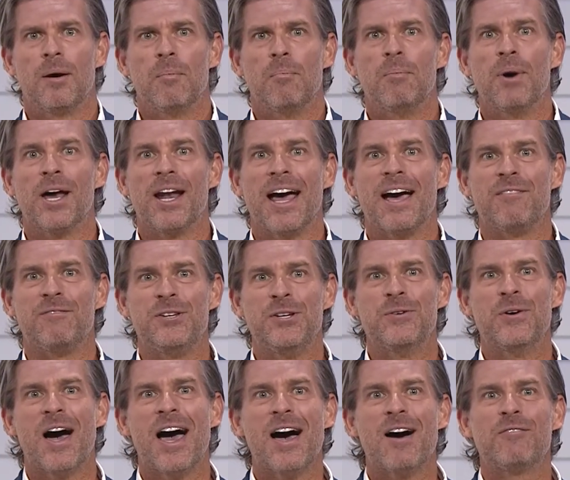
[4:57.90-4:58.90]
But have you
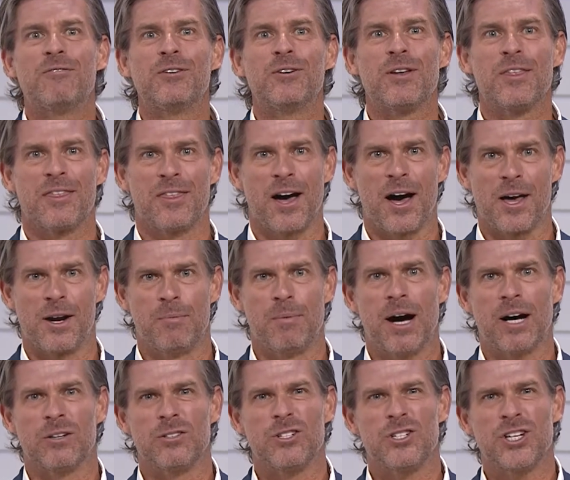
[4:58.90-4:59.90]
ever thought
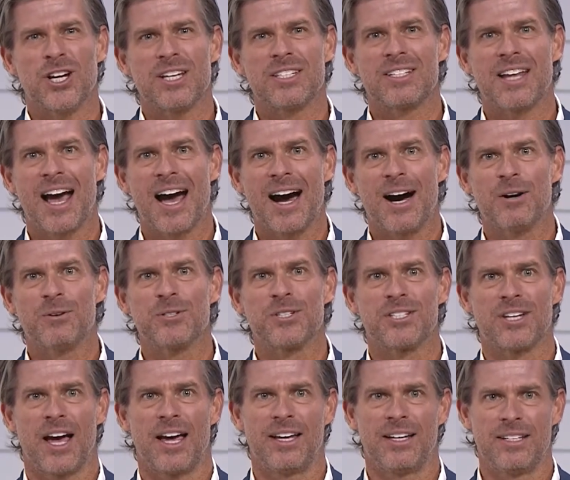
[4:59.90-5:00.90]
about just how
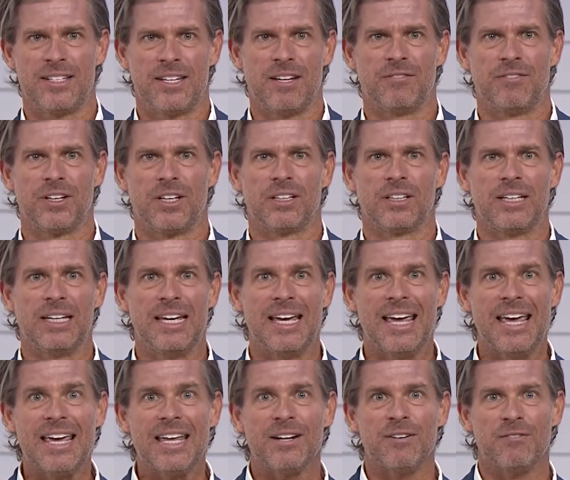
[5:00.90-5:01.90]
scientifically
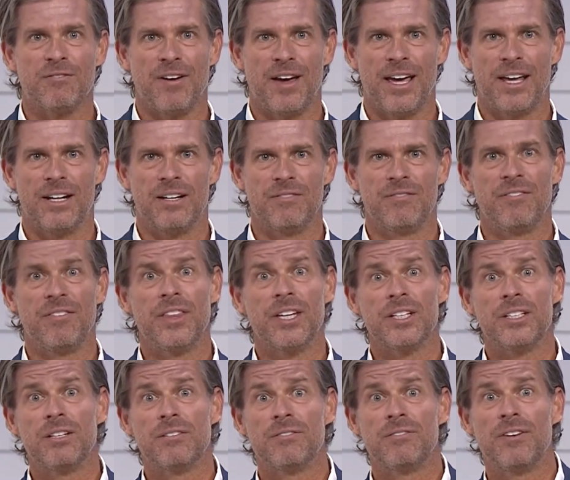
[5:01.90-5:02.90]
innovative the
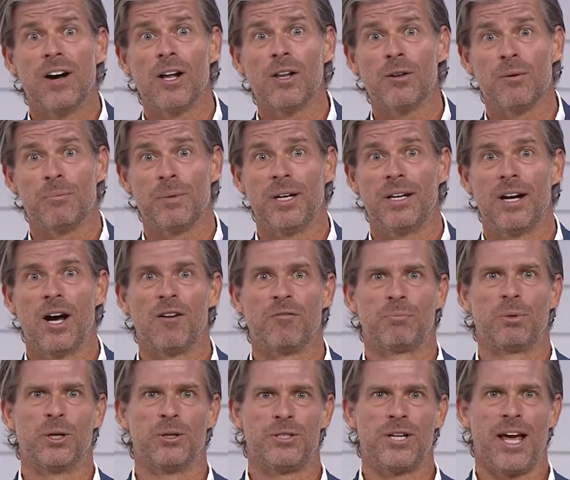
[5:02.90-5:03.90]
development of
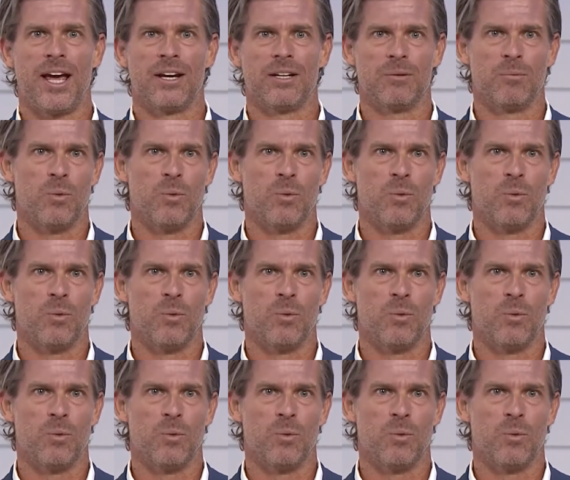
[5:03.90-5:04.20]
Protandim